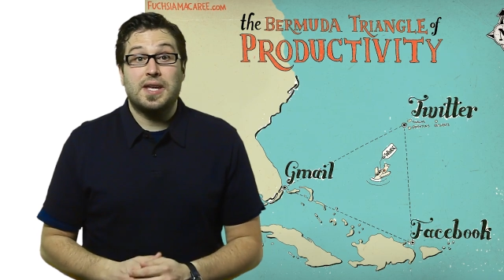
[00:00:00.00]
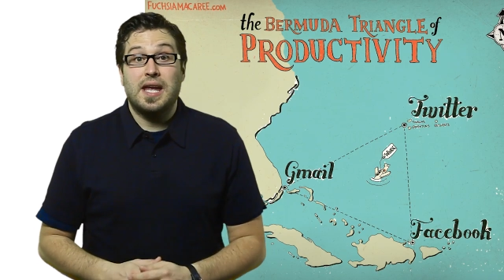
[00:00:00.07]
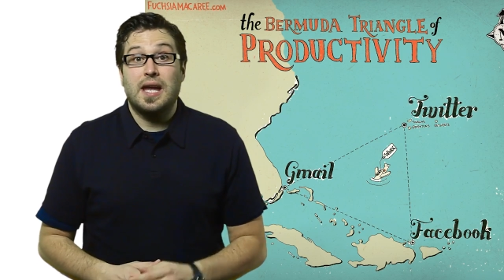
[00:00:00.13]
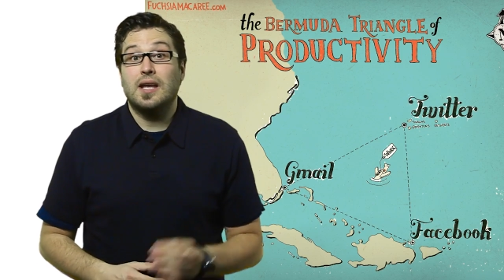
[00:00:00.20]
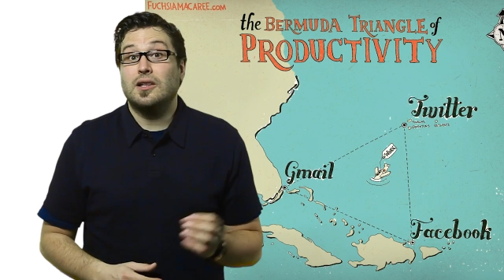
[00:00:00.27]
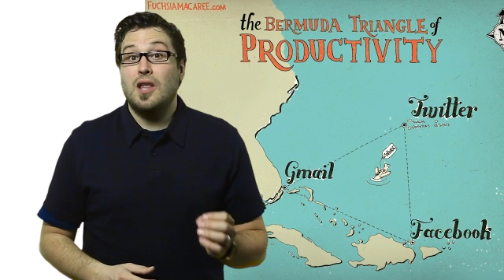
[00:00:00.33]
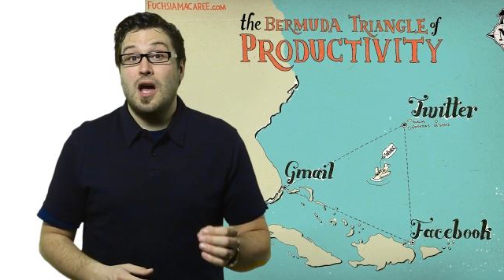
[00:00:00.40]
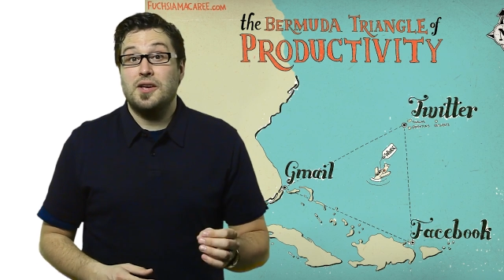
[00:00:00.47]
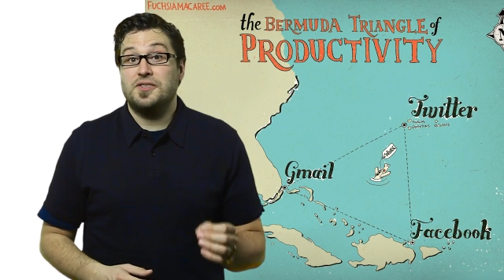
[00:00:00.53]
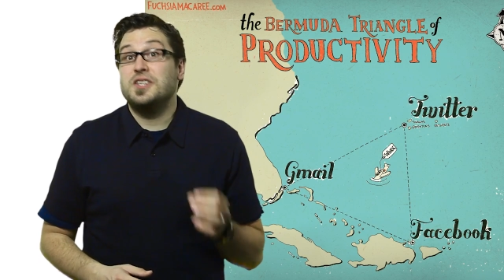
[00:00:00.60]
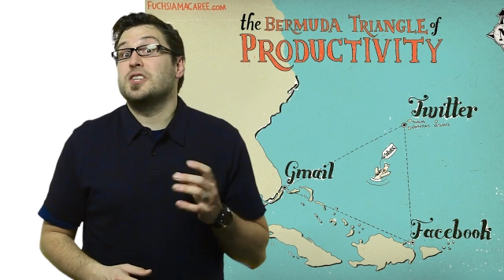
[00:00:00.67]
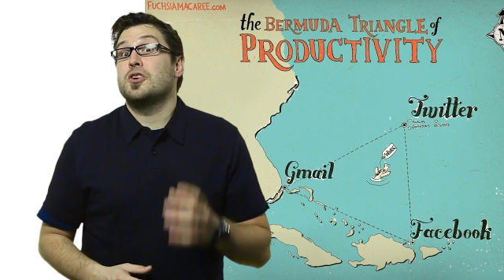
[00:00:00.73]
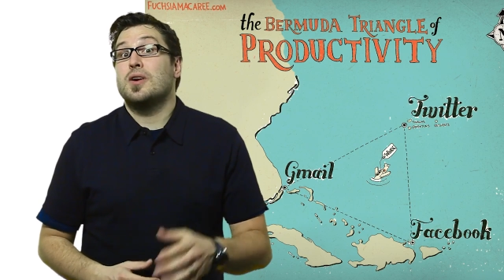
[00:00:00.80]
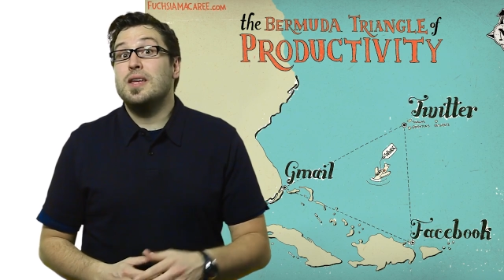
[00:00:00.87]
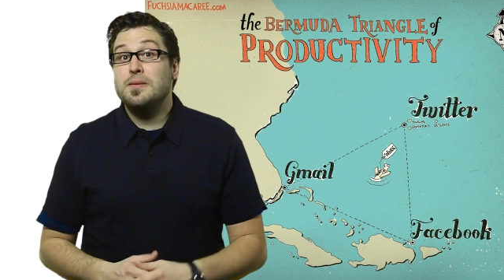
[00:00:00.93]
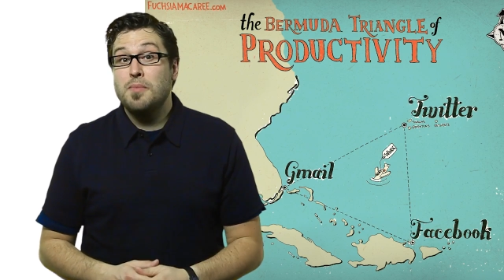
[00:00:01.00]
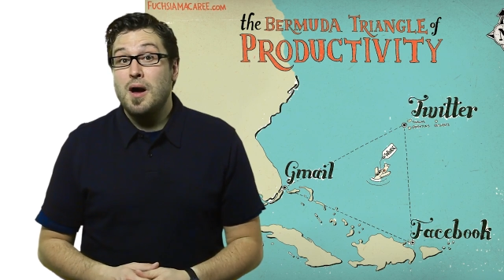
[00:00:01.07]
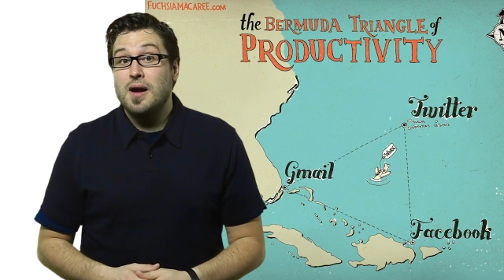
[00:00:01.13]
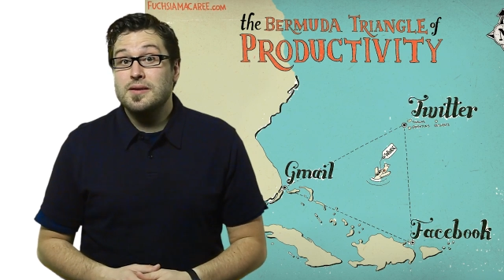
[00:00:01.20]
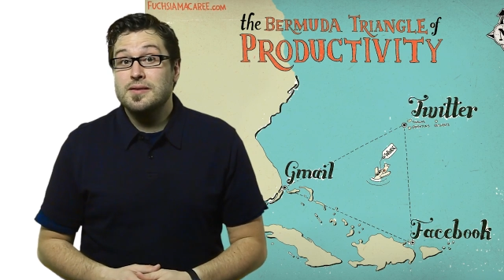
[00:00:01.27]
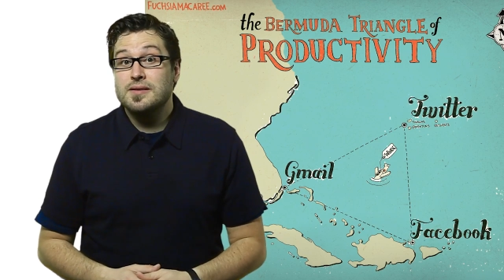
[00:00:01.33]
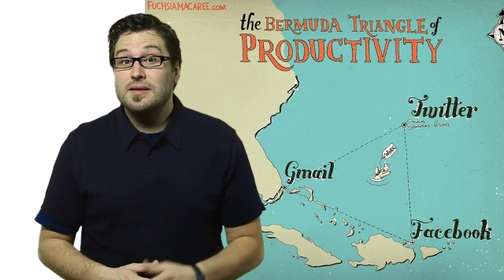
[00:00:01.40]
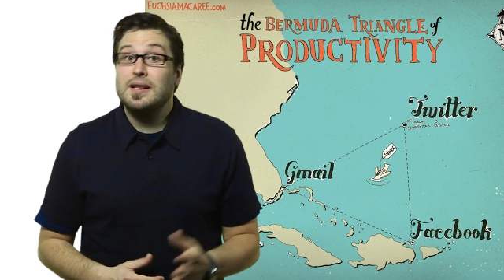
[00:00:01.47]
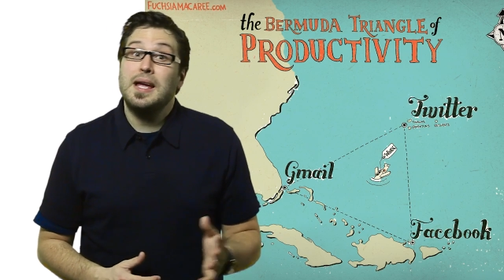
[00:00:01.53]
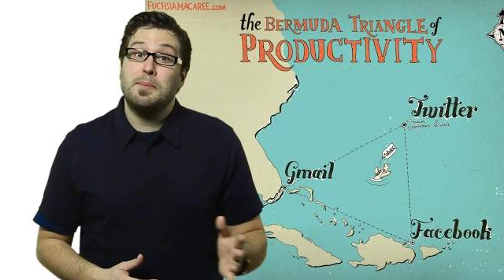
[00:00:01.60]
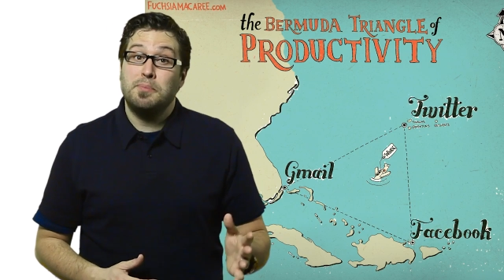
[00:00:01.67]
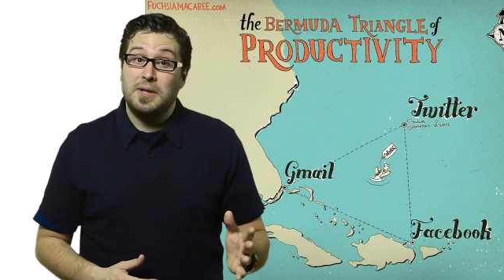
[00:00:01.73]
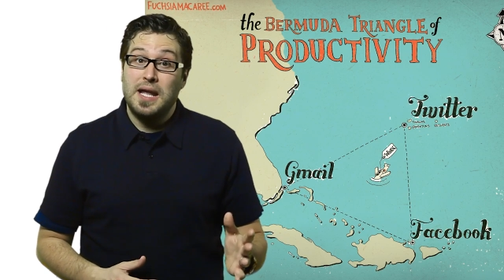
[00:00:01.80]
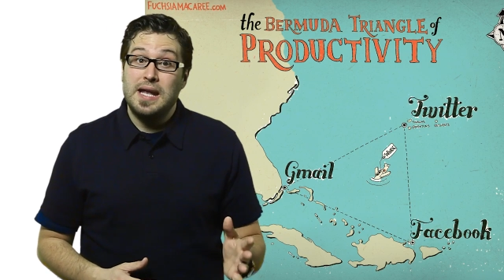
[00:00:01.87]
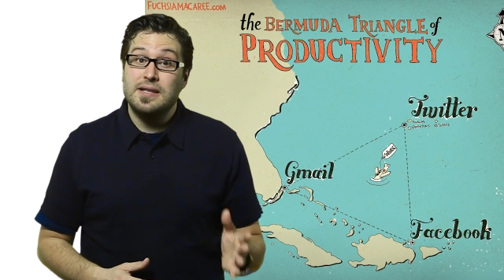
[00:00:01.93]
can get lost in your inbox like
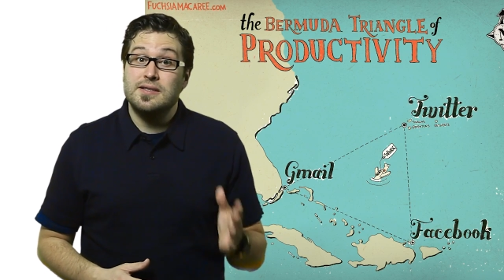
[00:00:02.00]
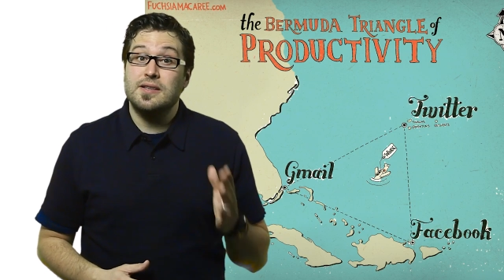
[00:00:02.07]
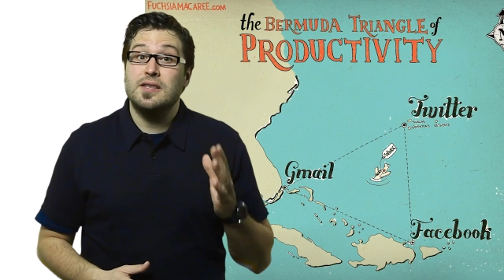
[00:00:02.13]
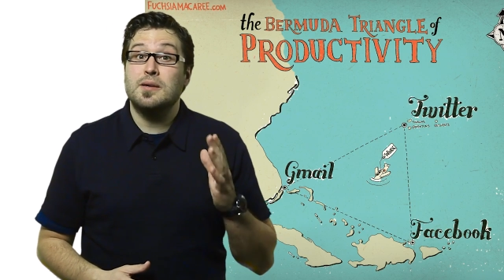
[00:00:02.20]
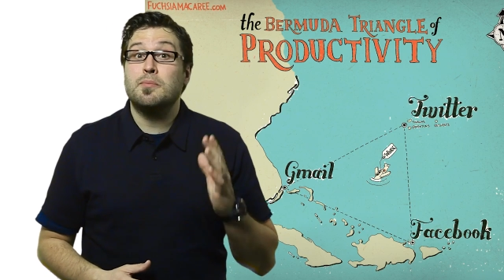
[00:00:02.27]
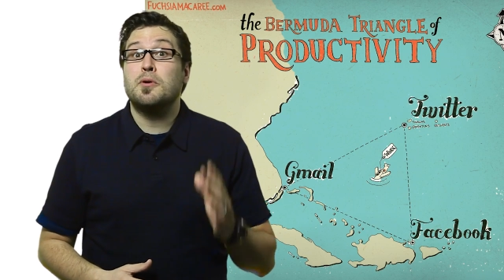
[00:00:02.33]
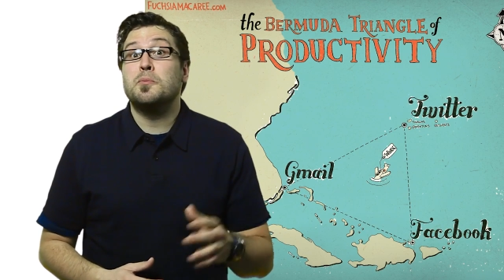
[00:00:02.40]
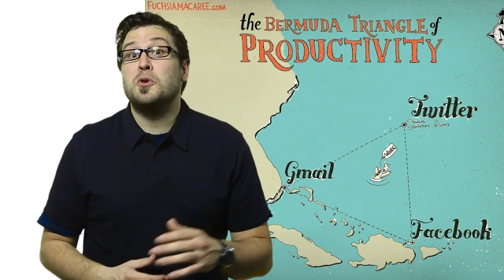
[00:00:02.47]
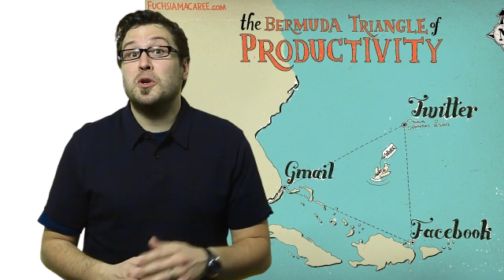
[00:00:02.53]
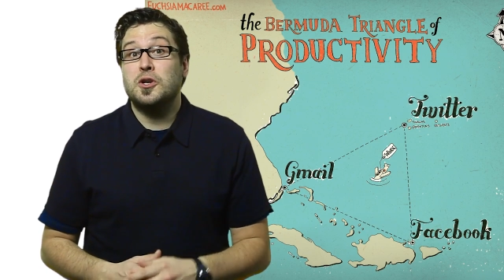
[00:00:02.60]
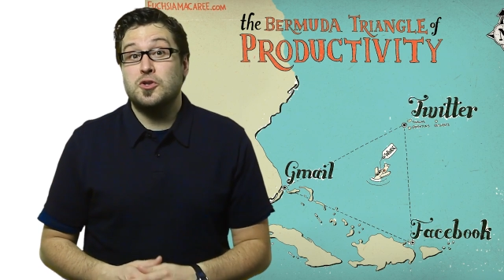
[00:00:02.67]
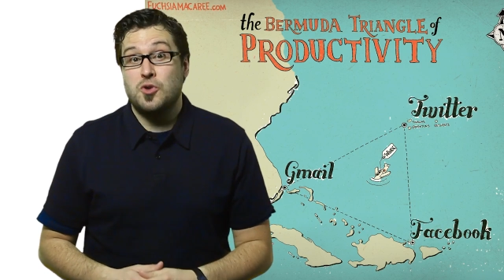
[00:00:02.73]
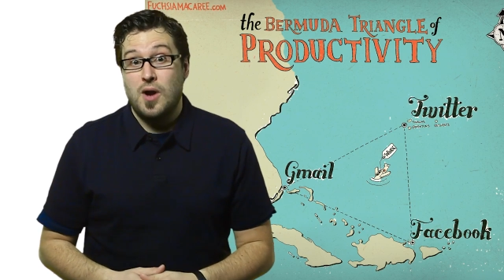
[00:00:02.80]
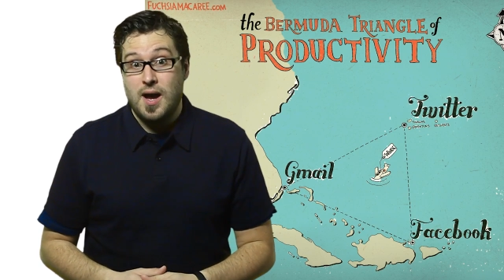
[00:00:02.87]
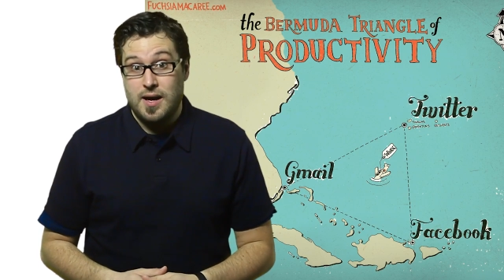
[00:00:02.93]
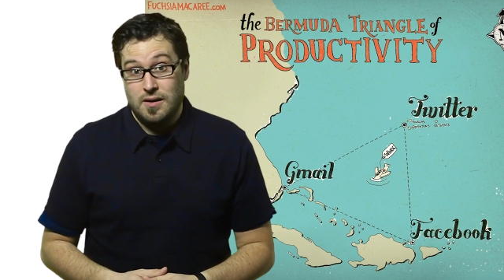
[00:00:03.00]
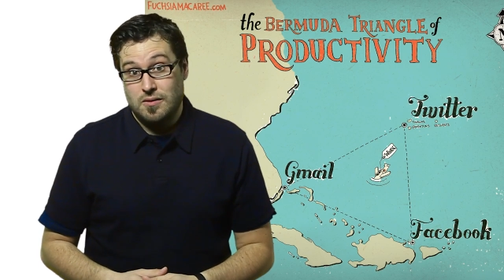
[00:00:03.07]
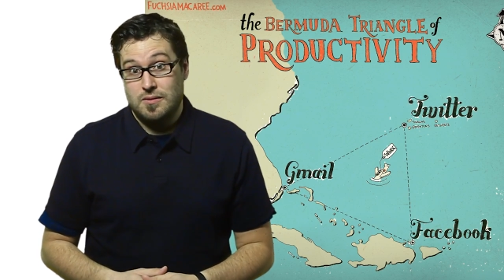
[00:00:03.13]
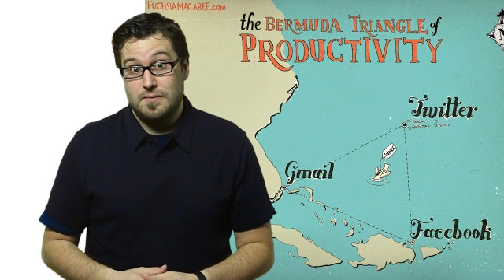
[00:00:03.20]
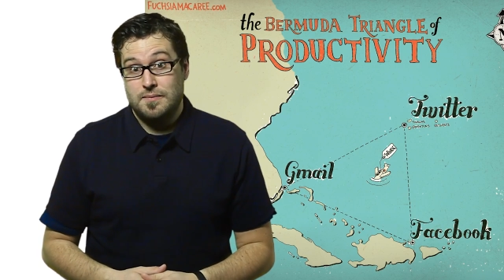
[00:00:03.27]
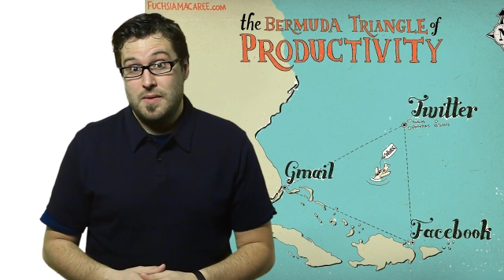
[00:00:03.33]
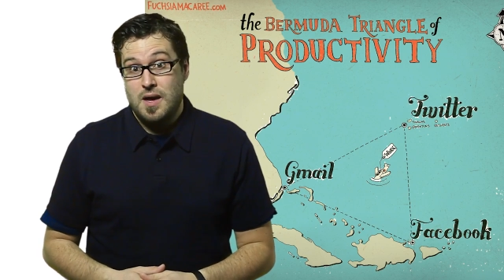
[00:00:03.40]
planes in the Bermuda Triangle.